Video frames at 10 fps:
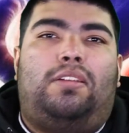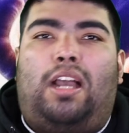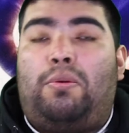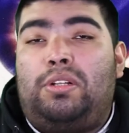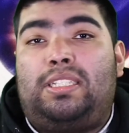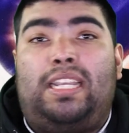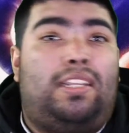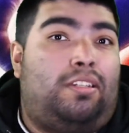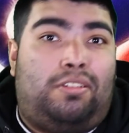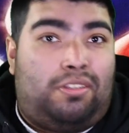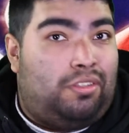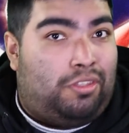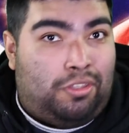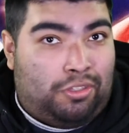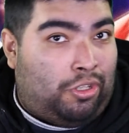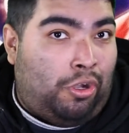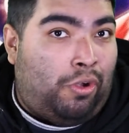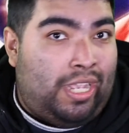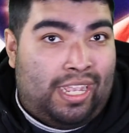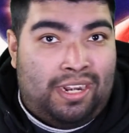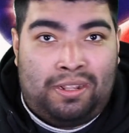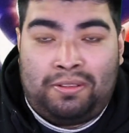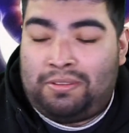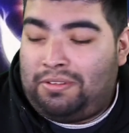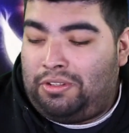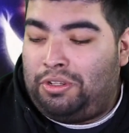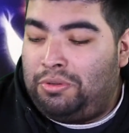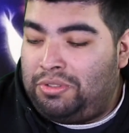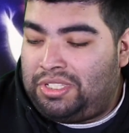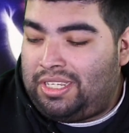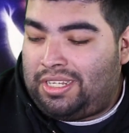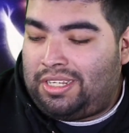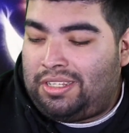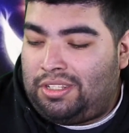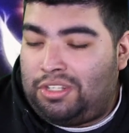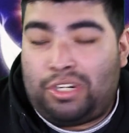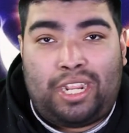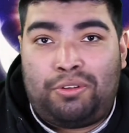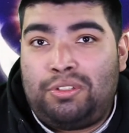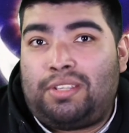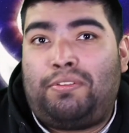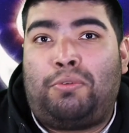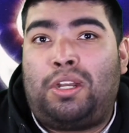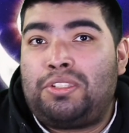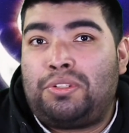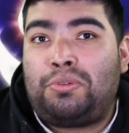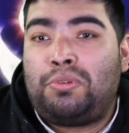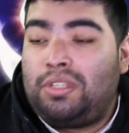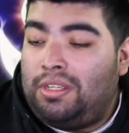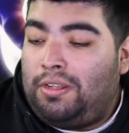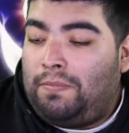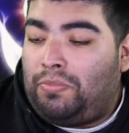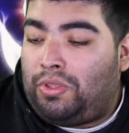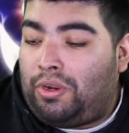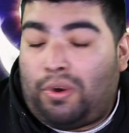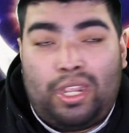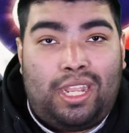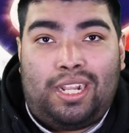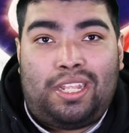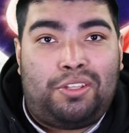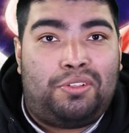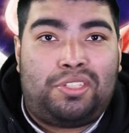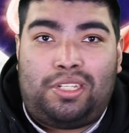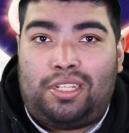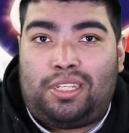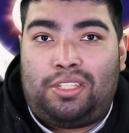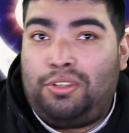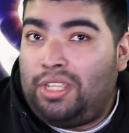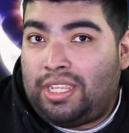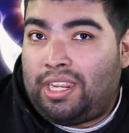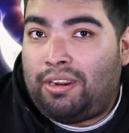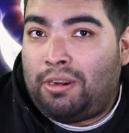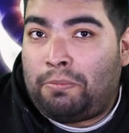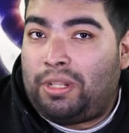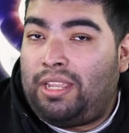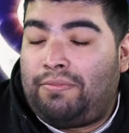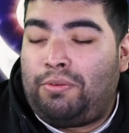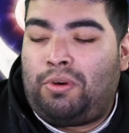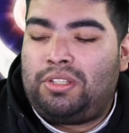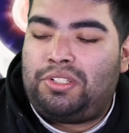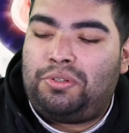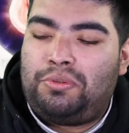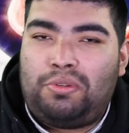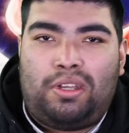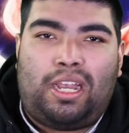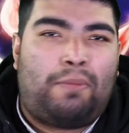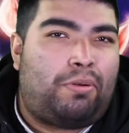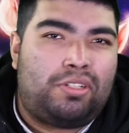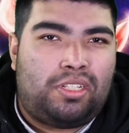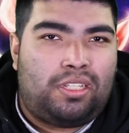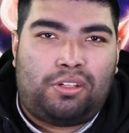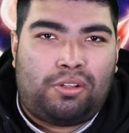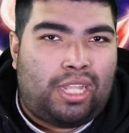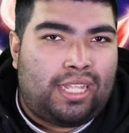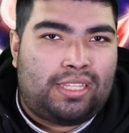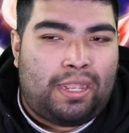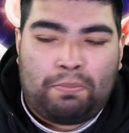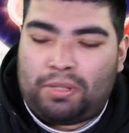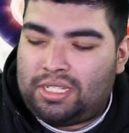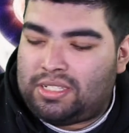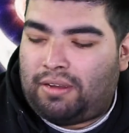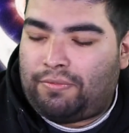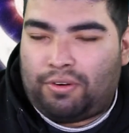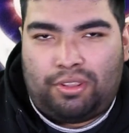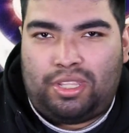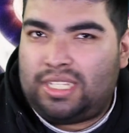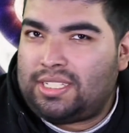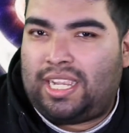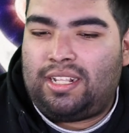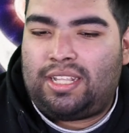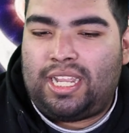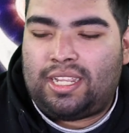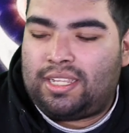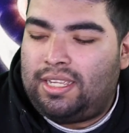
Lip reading: I would say go ahead and use the Dragoons if you want to. Go ahead and use the Union Carrier play if you want to. I personally don't like that playstyle for this kind of deck.